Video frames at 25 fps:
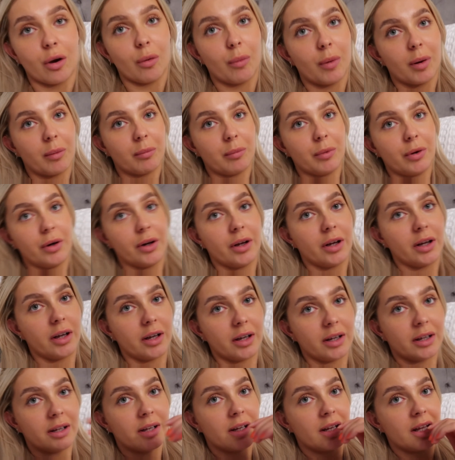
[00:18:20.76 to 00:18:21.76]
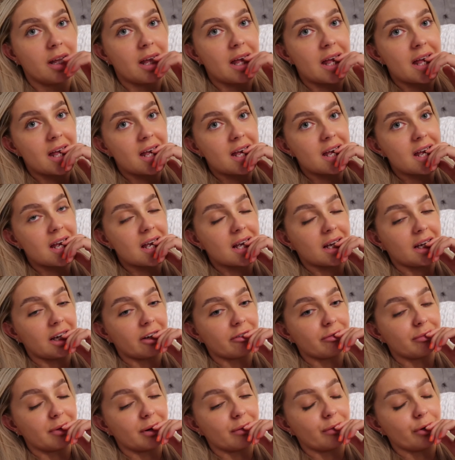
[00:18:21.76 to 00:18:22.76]
I'm gonna
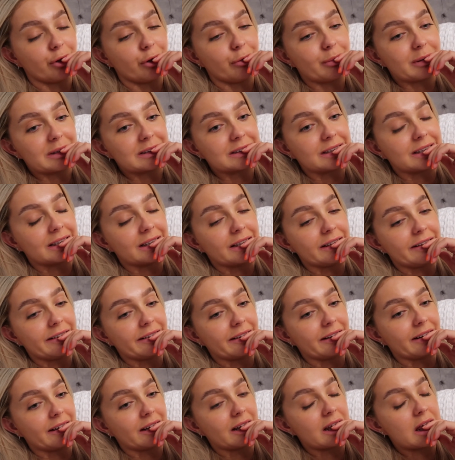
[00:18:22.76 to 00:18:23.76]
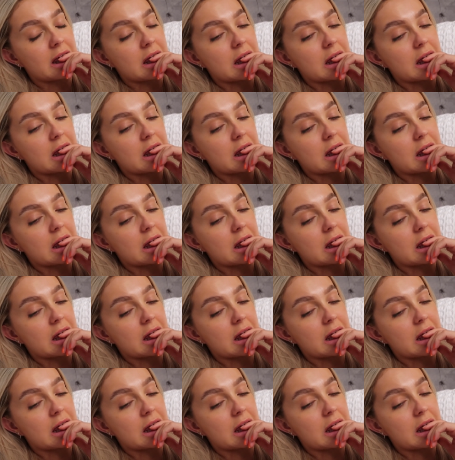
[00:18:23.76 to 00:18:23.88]
give my room a tidy